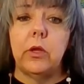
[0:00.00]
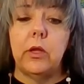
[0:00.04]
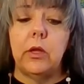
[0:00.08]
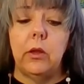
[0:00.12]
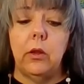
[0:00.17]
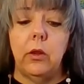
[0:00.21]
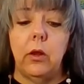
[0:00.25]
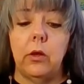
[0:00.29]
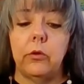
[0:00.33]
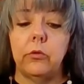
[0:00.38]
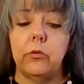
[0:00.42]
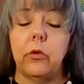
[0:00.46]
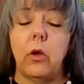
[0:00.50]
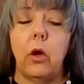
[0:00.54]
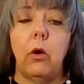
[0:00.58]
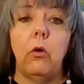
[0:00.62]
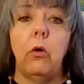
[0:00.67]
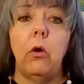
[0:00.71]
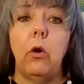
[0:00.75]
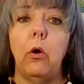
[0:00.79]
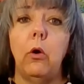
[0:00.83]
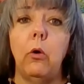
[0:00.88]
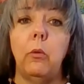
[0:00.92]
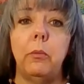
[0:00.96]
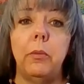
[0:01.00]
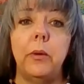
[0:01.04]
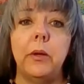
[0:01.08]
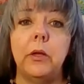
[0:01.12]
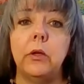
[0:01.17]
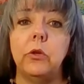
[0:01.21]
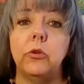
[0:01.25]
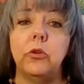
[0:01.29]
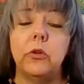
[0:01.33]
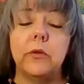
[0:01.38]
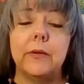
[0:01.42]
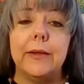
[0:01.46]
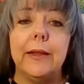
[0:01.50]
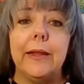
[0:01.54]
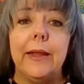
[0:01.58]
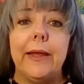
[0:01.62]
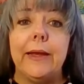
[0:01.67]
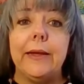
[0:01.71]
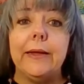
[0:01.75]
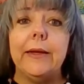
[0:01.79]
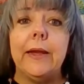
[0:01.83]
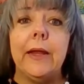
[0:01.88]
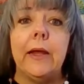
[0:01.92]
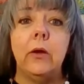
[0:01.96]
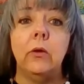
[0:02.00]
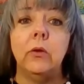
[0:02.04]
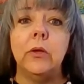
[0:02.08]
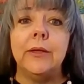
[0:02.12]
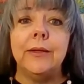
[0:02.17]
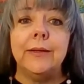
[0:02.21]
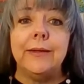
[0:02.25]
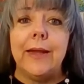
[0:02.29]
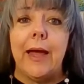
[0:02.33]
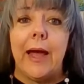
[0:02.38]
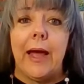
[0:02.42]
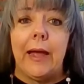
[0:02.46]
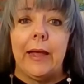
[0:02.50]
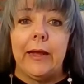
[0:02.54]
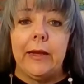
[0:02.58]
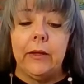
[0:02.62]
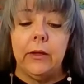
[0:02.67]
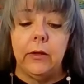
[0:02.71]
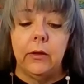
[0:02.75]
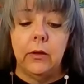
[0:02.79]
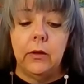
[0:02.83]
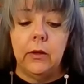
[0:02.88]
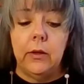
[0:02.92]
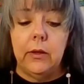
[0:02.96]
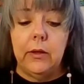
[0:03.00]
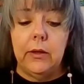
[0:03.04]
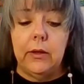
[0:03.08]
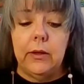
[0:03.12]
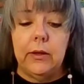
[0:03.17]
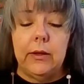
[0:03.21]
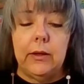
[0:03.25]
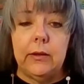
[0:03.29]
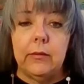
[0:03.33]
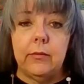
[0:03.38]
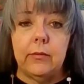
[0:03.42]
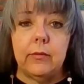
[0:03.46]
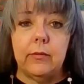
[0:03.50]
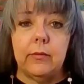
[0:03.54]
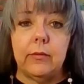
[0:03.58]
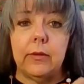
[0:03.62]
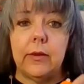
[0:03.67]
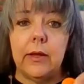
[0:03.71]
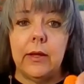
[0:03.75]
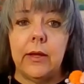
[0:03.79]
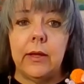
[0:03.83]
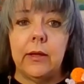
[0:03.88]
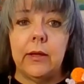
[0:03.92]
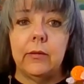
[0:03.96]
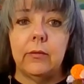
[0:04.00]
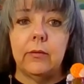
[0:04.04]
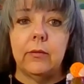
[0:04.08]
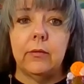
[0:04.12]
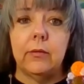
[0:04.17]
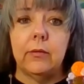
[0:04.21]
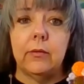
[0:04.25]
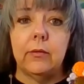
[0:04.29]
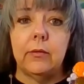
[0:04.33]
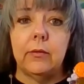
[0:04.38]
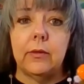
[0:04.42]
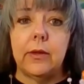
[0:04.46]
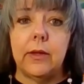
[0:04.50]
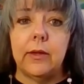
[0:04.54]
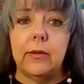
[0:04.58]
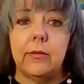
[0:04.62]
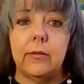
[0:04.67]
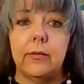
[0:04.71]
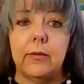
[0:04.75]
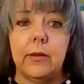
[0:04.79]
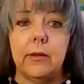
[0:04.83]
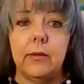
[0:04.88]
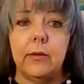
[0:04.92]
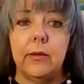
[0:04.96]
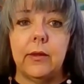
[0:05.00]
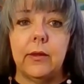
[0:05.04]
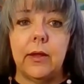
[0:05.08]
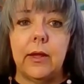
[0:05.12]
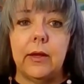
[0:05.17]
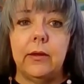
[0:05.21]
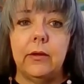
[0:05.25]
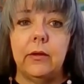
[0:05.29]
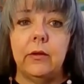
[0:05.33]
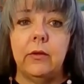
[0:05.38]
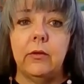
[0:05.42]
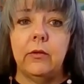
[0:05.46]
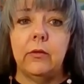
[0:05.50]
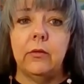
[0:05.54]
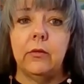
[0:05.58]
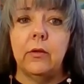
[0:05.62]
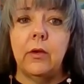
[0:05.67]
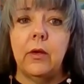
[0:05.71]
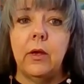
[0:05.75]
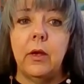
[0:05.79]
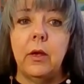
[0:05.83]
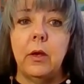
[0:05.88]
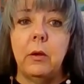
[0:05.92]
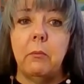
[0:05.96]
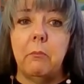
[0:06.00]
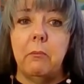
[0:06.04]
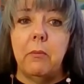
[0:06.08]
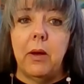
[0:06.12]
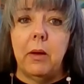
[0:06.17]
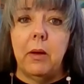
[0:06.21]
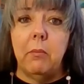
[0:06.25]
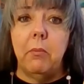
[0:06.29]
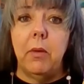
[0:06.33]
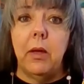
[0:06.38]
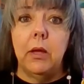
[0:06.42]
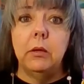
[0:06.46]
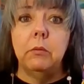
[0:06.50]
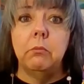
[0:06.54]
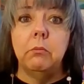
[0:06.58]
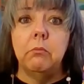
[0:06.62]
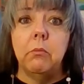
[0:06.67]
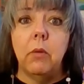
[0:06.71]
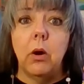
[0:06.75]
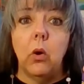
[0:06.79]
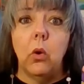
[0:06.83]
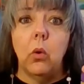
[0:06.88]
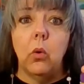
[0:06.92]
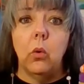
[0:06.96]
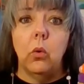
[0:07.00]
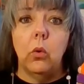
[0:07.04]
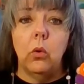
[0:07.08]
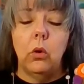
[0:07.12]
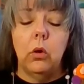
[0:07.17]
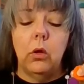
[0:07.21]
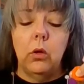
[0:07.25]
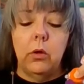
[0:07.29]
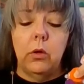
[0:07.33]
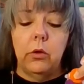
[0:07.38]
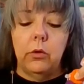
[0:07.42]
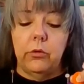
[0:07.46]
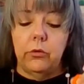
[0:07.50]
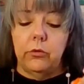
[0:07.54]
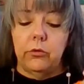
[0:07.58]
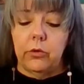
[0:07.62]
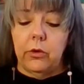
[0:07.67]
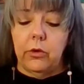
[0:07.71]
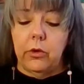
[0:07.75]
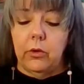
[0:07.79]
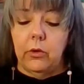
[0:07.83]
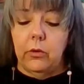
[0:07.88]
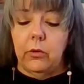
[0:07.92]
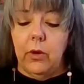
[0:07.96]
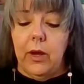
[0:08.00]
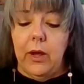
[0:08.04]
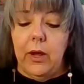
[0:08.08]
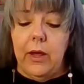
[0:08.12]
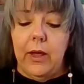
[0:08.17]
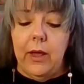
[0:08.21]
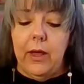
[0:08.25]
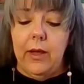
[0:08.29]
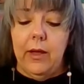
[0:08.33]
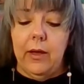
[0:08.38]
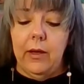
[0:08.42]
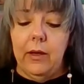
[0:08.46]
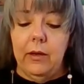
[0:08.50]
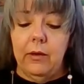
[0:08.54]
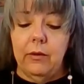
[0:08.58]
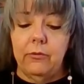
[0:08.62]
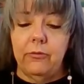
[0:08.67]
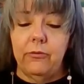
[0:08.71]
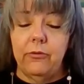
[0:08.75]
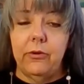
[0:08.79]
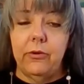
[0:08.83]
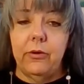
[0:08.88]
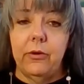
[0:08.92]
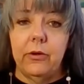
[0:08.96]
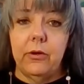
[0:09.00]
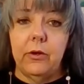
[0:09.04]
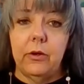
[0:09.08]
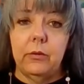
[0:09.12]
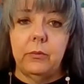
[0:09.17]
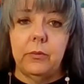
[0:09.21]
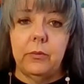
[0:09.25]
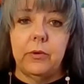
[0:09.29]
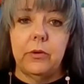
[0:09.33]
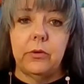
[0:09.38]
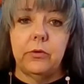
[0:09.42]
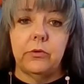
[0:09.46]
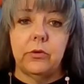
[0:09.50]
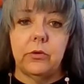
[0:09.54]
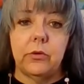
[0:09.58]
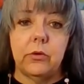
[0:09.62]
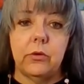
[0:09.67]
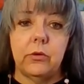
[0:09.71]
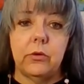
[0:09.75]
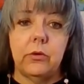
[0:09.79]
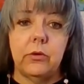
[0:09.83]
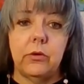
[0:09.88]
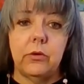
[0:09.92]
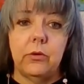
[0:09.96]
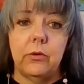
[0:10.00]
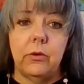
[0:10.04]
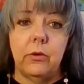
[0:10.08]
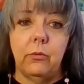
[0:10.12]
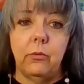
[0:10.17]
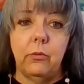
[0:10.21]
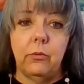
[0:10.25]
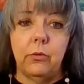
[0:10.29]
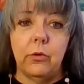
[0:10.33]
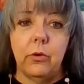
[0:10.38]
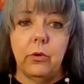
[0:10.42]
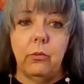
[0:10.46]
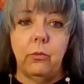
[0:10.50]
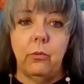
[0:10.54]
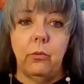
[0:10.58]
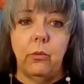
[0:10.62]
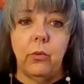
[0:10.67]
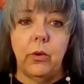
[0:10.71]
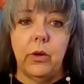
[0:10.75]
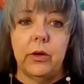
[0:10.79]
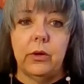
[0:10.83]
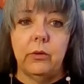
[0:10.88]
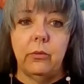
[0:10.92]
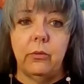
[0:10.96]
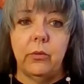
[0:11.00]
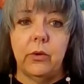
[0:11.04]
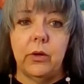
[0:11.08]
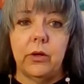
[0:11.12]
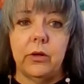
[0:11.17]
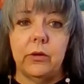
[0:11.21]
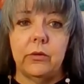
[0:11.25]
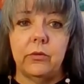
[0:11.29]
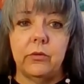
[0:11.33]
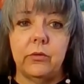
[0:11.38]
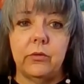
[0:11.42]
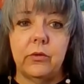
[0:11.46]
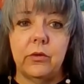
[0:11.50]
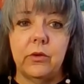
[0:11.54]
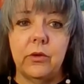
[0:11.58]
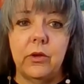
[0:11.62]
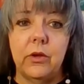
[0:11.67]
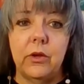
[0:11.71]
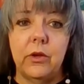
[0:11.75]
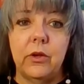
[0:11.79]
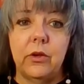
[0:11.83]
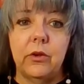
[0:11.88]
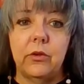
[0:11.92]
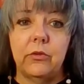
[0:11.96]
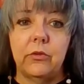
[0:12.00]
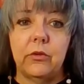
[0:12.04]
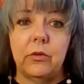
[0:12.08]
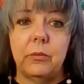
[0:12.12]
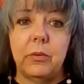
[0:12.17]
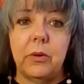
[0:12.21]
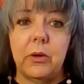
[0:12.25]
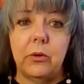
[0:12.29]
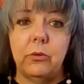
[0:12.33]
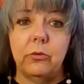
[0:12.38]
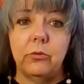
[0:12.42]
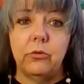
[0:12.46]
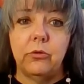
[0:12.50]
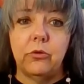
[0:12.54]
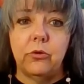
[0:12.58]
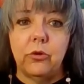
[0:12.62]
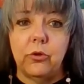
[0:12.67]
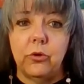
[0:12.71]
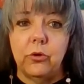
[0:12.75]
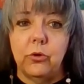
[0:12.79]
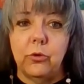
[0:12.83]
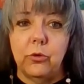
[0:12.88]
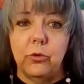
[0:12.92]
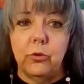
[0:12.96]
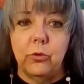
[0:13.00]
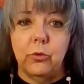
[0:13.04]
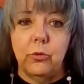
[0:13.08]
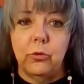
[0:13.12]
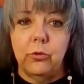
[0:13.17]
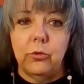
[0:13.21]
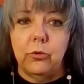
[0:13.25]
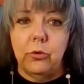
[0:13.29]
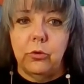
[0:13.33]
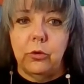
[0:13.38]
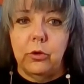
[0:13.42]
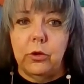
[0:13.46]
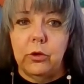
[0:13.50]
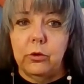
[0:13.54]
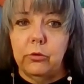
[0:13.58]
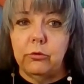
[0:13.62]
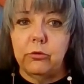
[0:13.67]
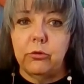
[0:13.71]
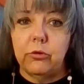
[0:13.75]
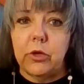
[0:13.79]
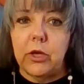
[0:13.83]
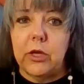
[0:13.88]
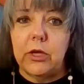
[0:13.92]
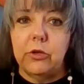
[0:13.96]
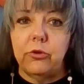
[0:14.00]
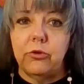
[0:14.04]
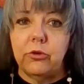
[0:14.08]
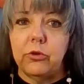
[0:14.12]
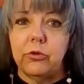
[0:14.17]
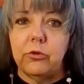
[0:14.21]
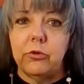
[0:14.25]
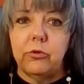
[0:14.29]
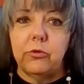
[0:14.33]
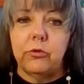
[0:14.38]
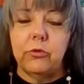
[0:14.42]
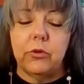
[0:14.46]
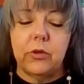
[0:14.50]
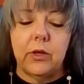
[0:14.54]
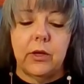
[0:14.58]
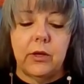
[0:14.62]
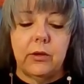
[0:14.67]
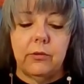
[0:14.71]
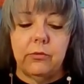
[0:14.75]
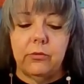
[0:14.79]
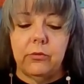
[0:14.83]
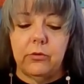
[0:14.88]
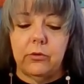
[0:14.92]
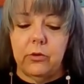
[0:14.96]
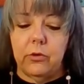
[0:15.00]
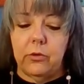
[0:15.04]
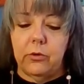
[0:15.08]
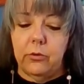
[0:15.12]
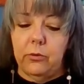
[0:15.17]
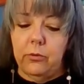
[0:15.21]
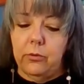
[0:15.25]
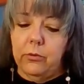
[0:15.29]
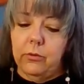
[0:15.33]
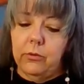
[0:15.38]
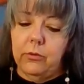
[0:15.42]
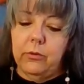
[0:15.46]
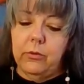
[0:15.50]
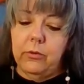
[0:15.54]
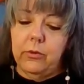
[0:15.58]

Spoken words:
lost all hope and it just laid down and died. That's it. That is my button bowl. So I have a picture, you know what it was supposed to, you know, little stages and stuff. So